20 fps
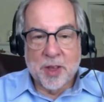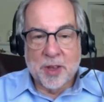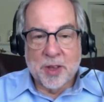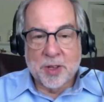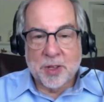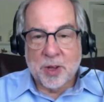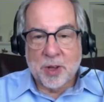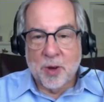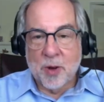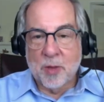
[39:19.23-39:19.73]

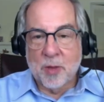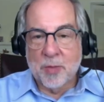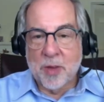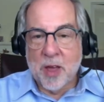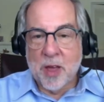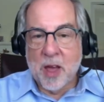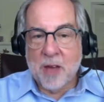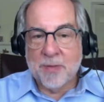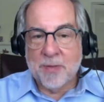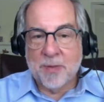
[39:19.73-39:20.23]
So on
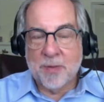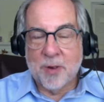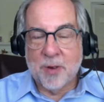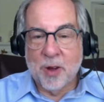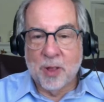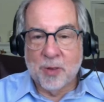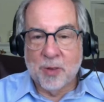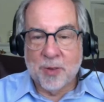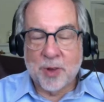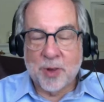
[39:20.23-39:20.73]
behalf of
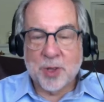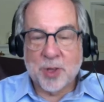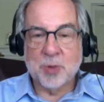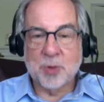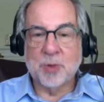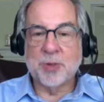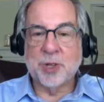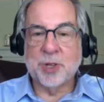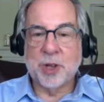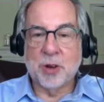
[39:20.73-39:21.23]
all of us who
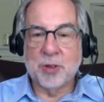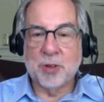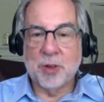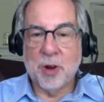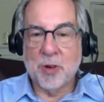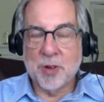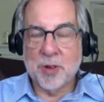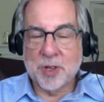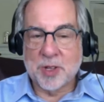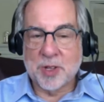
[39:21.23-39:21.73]
have shared
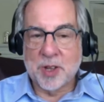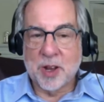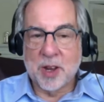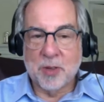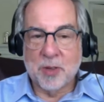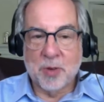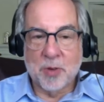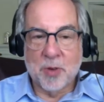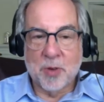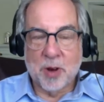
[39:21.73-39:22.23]
Torah study,
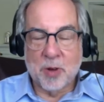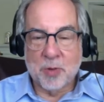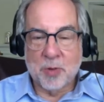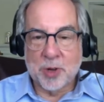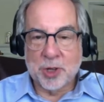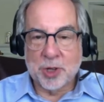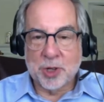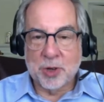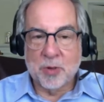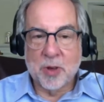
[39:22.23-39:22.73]
we want to
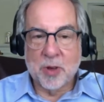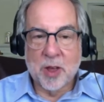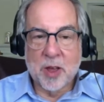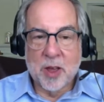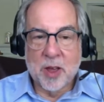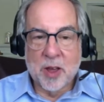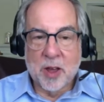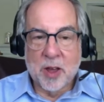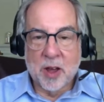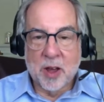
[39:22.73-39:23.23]
wish you
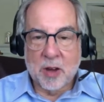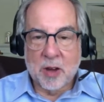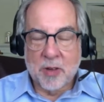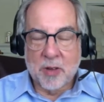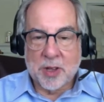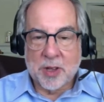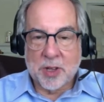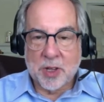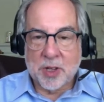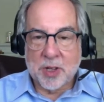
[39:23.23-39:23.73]

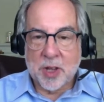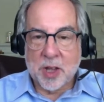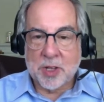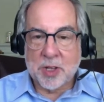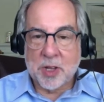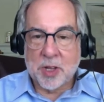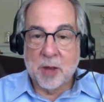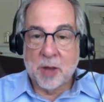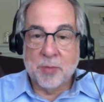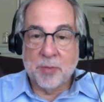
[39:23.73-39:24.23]
great success.
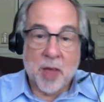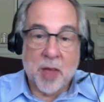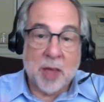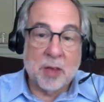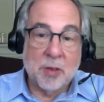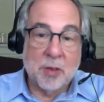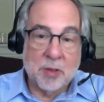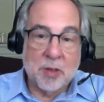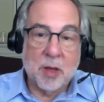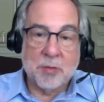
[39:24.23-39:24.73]
And
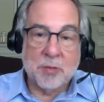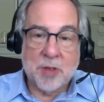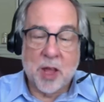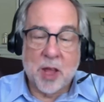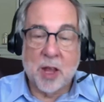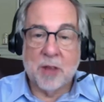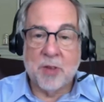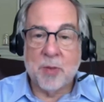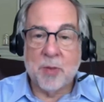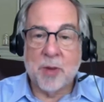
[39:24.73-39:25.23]

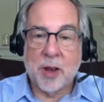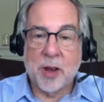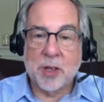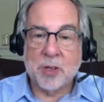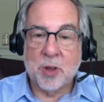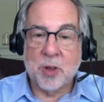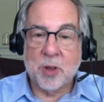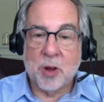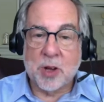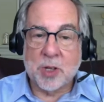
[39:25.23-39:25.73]
tell everybody, as
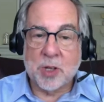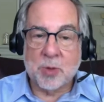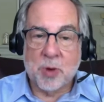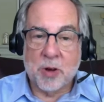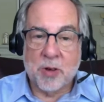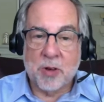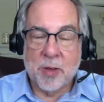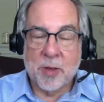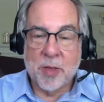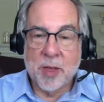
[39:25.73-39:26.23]
long as
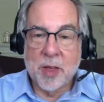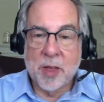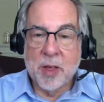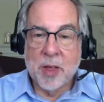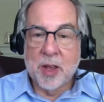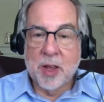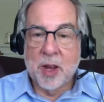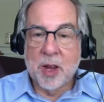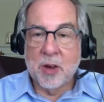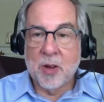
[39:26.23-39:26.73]
we're
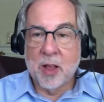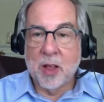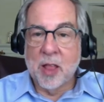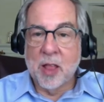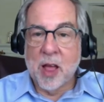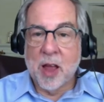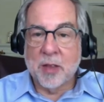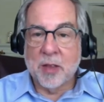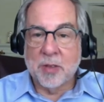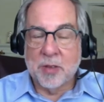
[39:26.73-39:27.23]
here
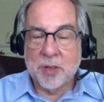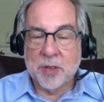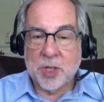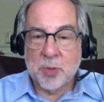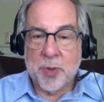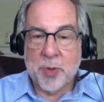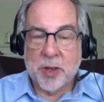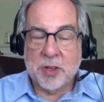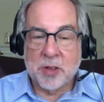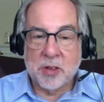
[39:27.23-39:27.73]
online,
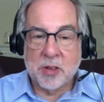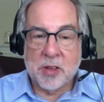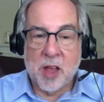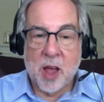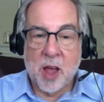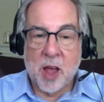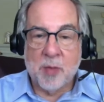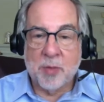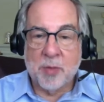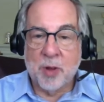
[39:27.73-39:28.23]
space and
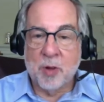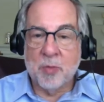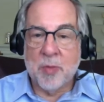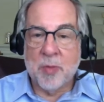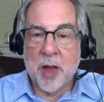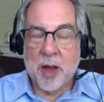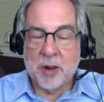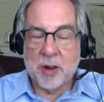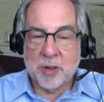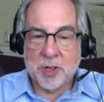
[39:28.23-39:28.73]
time don't
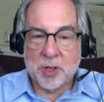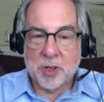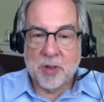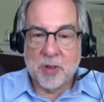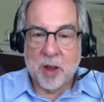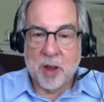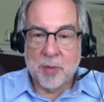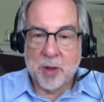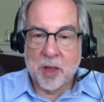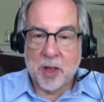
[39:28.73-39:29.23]
matter. So
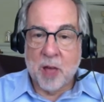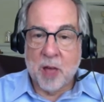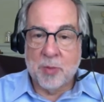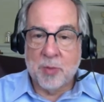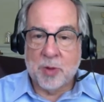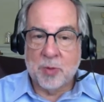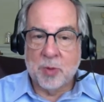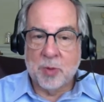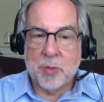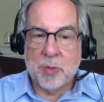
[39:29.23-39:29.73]
Rabbi
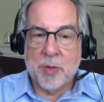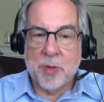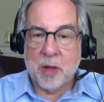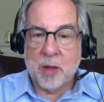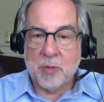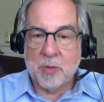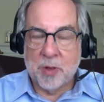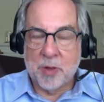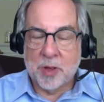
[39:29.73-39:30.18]
Gellman will be back with us.